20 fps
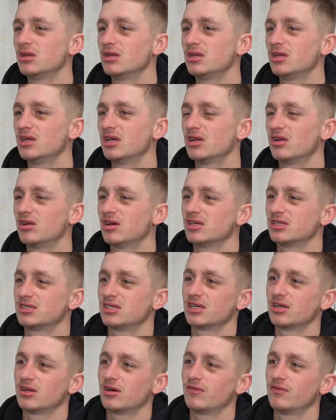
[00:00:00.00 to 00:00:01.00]
Yeah, like I
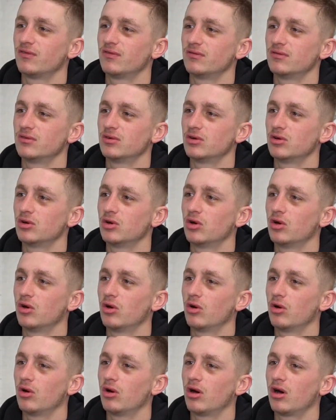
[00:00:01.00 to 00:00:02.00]
said, I
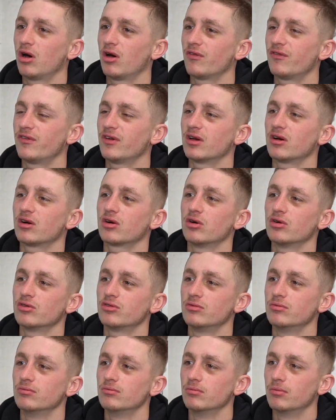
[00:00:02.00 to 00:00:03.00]
think I've got
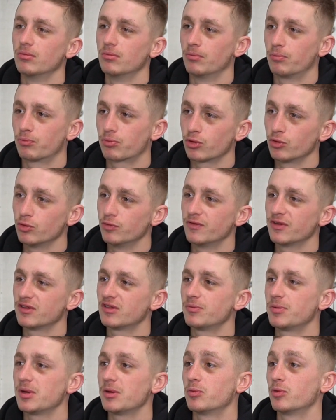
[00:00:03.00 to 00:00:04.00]
to prove it
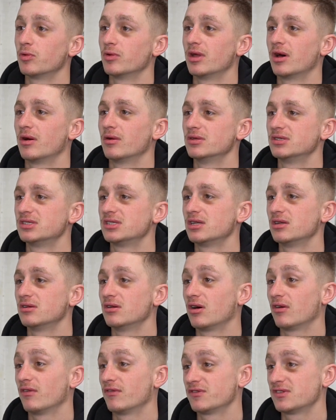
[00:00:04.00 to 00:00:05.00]
to people now. I've
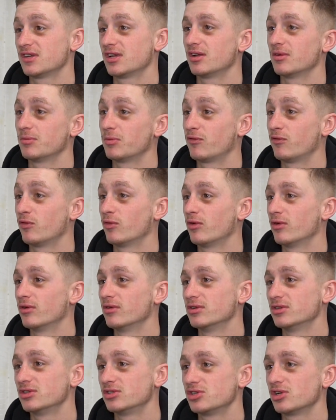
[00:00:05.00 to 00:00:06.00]
said it
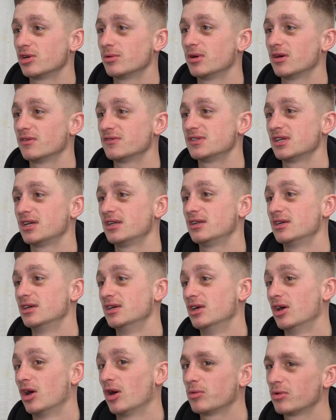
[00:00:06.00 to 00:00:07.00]
before, do you know what I mean? I've said,
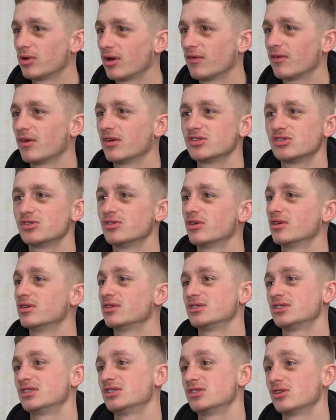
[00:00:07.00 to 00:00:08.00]

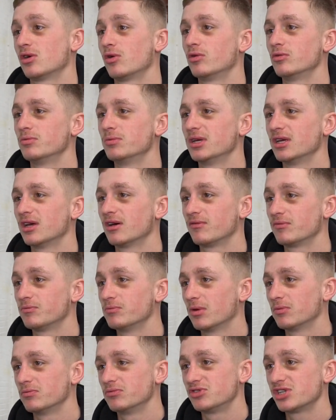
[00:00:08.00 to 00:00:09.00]
this is old me,
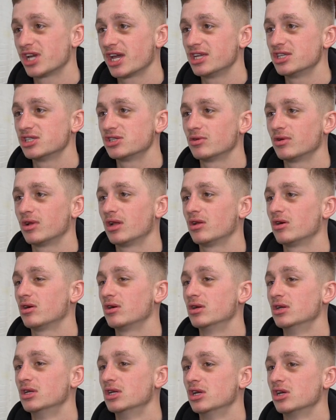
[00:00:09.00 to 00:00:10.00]
I'm changing like
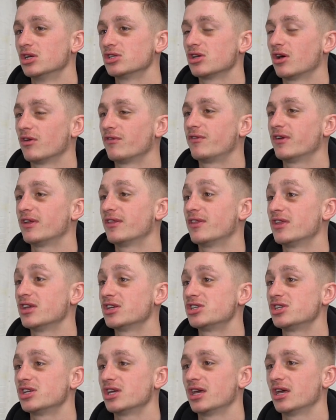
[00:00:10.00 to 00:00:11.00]
that. So I think
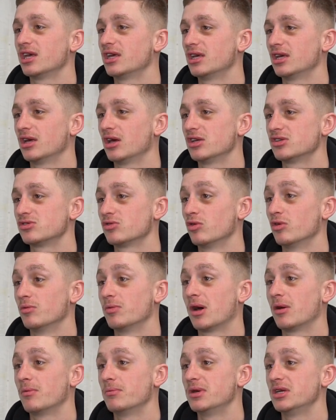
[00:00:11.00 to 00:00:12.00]
this year, it's all
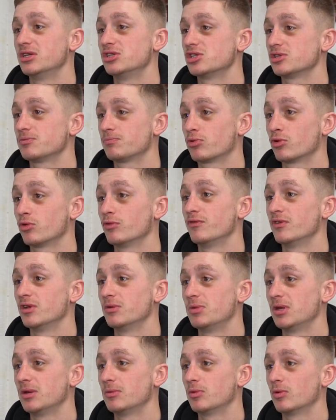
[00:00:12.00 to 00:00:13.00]
about me just proving
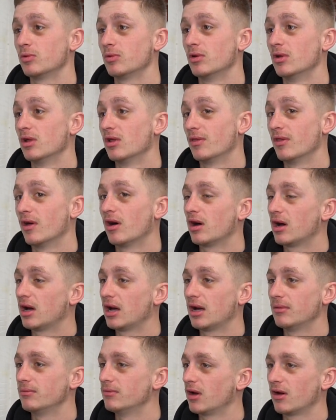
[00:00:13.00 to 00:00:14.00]
to people that
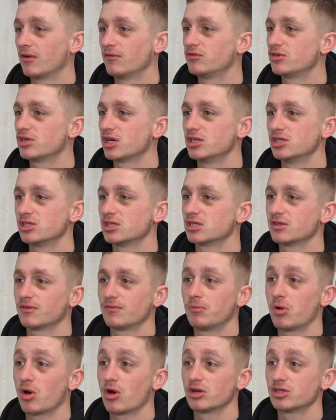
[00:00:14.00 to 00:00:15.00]
I've changed as a
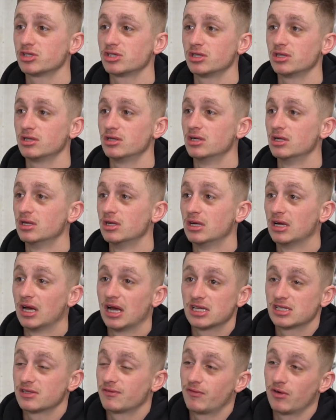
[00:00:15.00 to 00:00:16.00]
person,
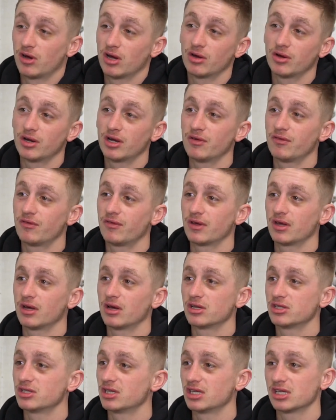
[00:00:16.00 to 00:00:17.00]
as a fighter and everything.
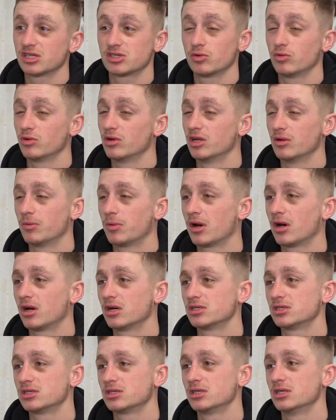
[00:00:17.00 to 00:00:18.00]
That's all in the
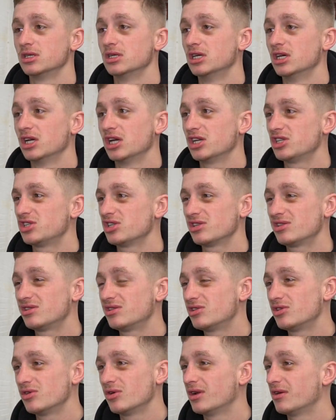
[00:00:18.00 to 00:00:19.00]
past. It's just
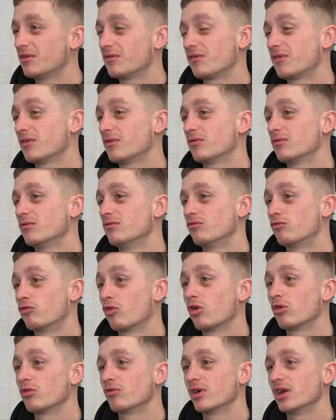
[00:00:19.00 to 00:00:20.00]
doing everything
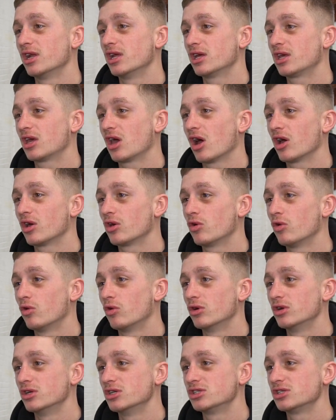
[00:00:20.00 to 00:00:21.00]
wrong really, cutting
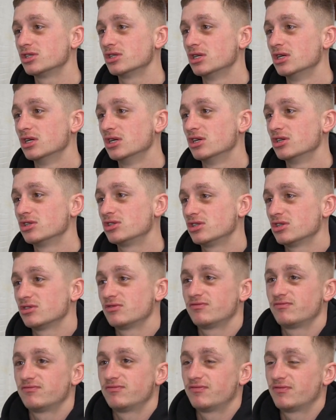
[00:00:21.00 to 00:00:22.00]
corners,
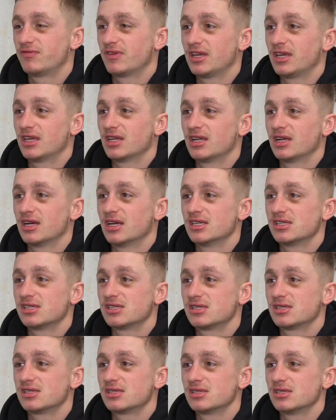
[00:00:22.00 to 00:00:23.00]
just thinking that
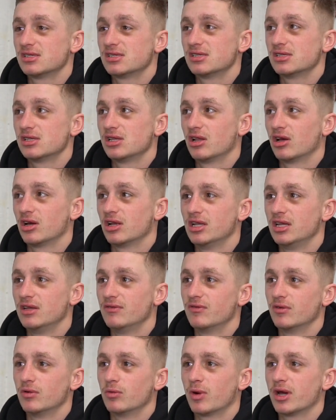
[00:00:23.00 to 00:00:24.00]
it's like
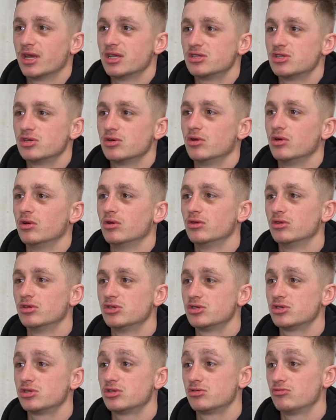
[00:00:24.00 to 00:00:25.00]
leaving weight too
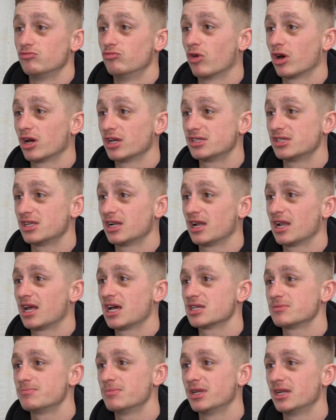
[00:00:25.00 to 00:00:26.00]
right to the
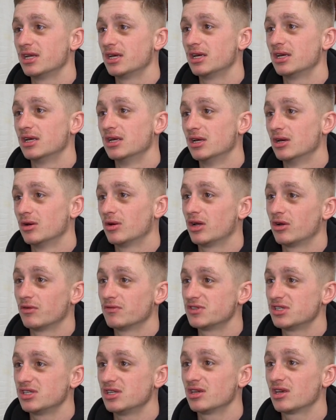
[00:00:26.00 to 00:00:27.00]
last minute, and
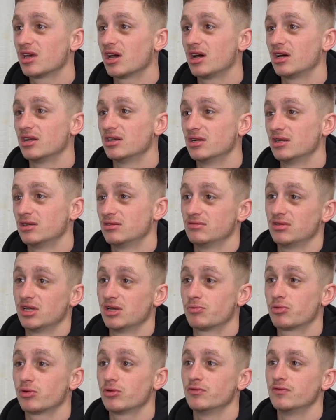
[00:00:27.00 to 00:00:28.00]
obviously you can, and
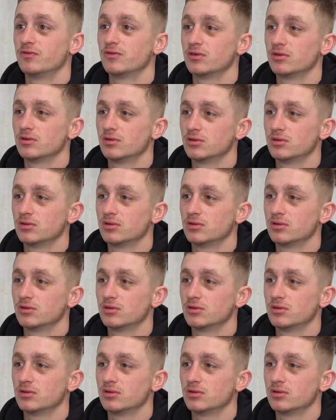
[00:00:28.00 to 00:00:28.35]
it proved.